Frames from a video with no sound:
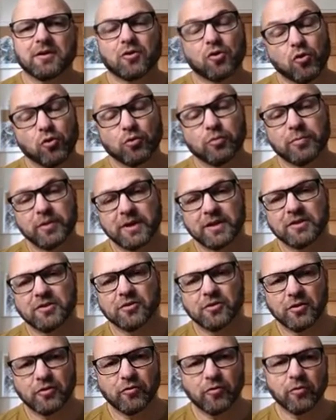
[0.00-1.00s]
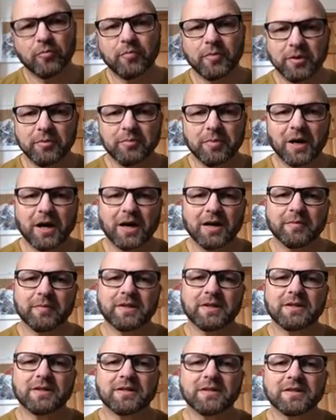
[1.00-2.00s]
called me into a room in
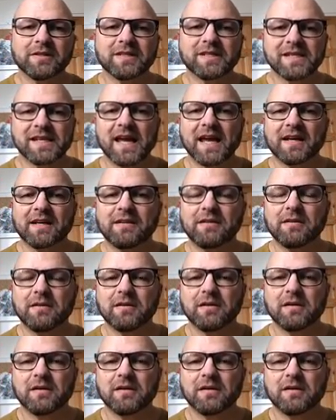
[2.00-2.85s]
Parliament and said,